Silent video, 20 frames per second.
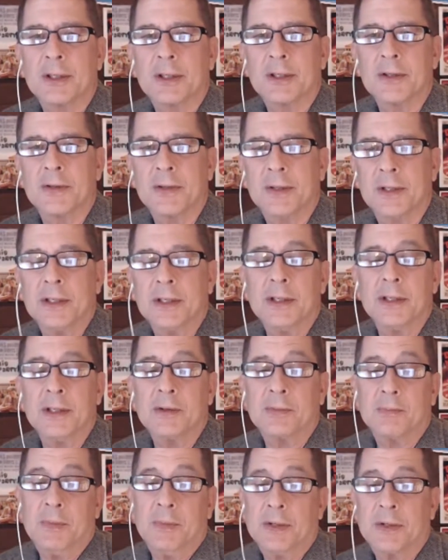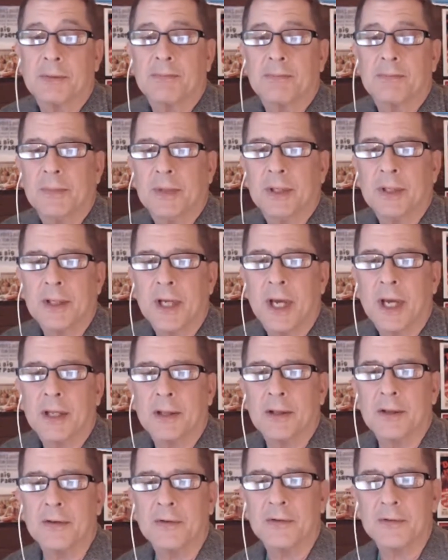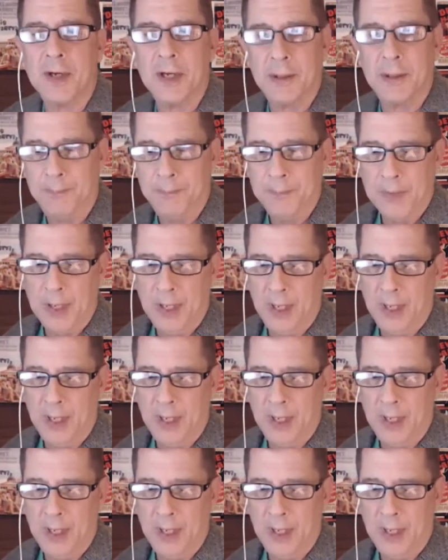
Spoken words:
this is exactly the same.